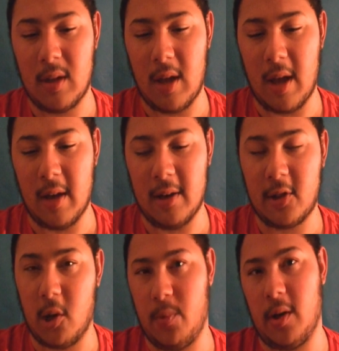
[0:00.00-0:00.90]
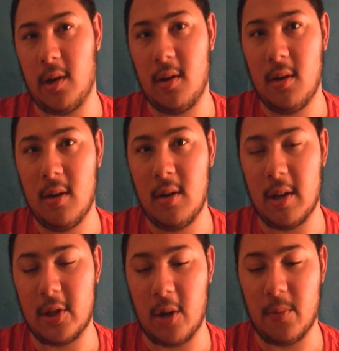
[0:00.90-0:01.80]
And it's heartbreaking.
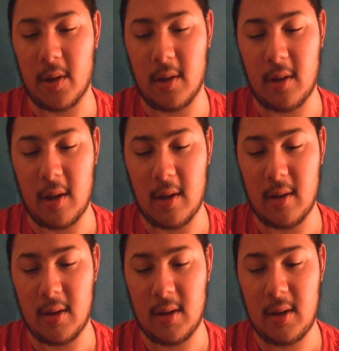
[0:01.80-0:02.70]
It's heartbreaking, and